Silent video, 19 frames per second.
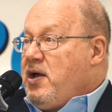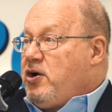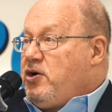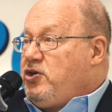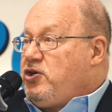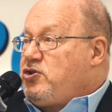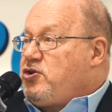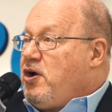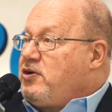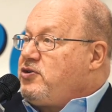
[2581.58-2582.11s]
Could
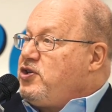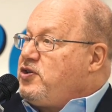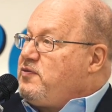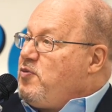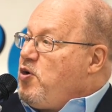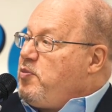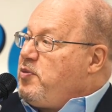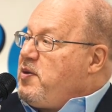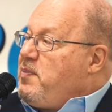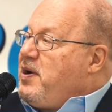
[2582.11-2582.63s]
you talk just a
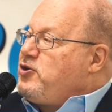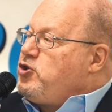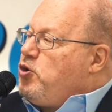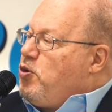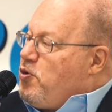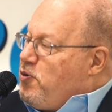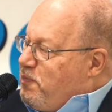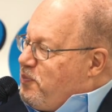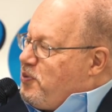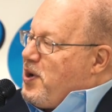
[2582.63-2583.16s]
moment about your
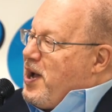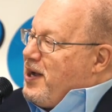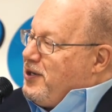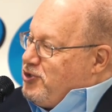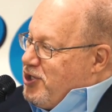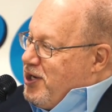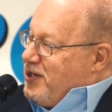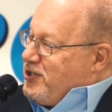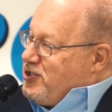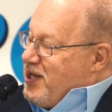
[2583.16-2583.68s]
own
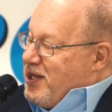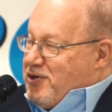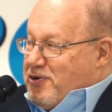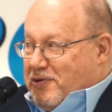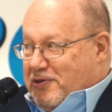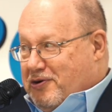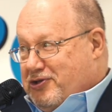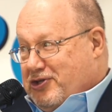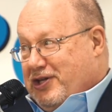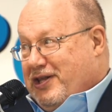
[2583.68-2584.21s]
projects? And I know
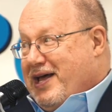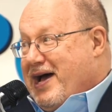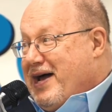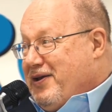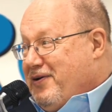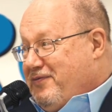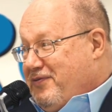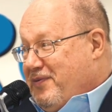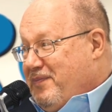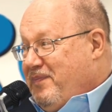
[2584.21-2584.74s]
there's a lot
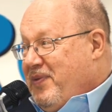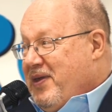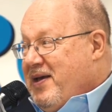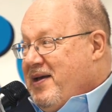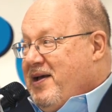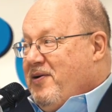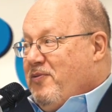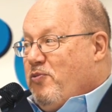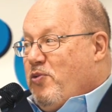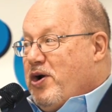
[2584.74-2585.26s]
of them.
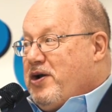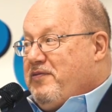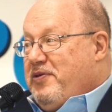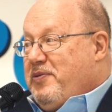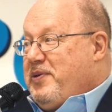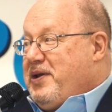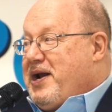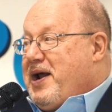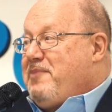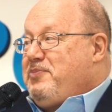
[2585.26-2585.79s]
One of them
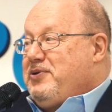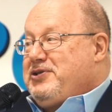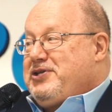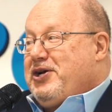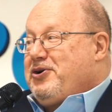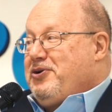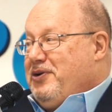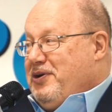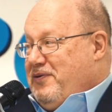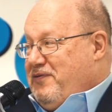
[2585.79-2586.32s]
that I'm
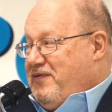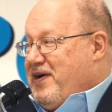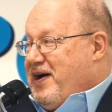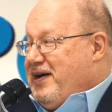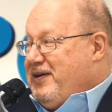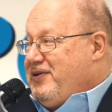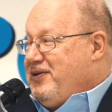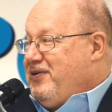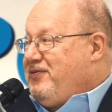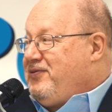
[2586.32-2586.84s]
particularly
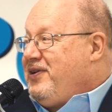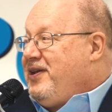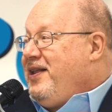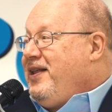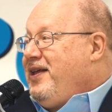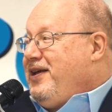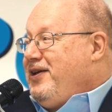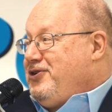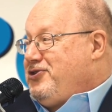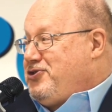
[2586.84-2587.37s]
fond of
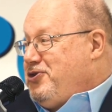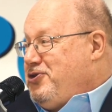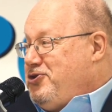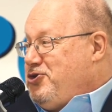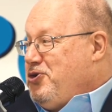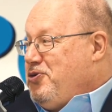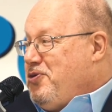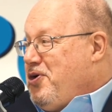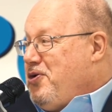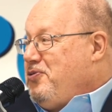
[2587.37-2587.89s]
is the
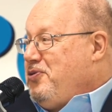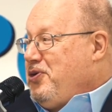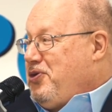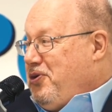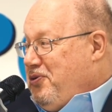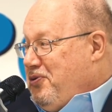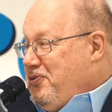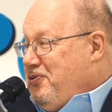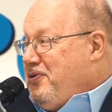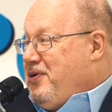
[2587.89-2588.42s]
duo with
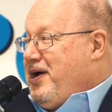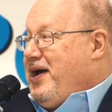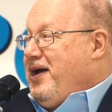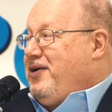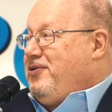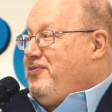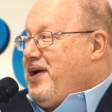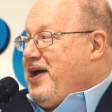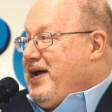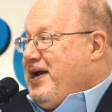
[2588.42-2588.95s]
you
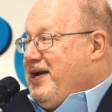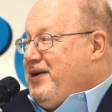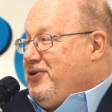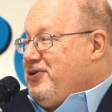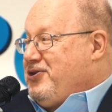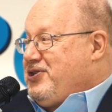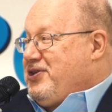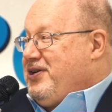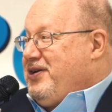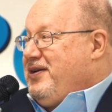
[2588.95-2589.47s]
and Ray
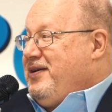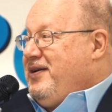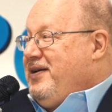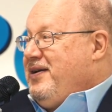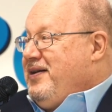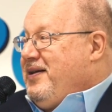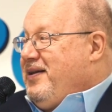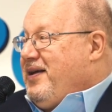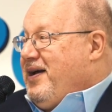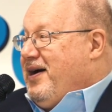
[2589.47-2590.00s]
Anderson
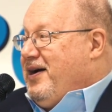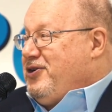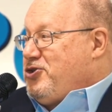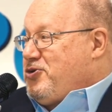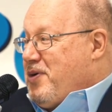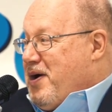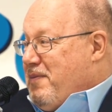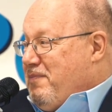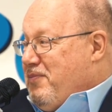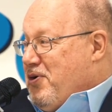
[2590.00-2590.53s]
on
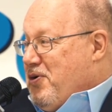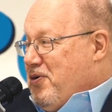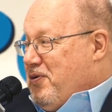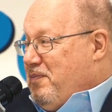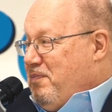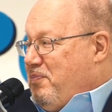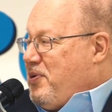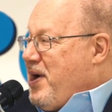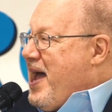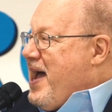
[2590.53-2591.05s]

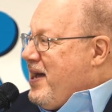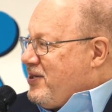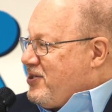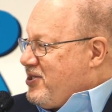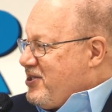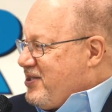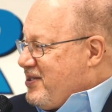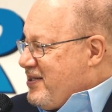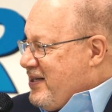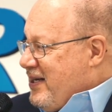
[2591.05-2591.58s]
trombone,
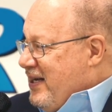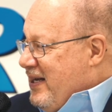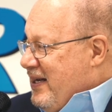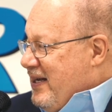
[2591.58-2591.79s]
brass.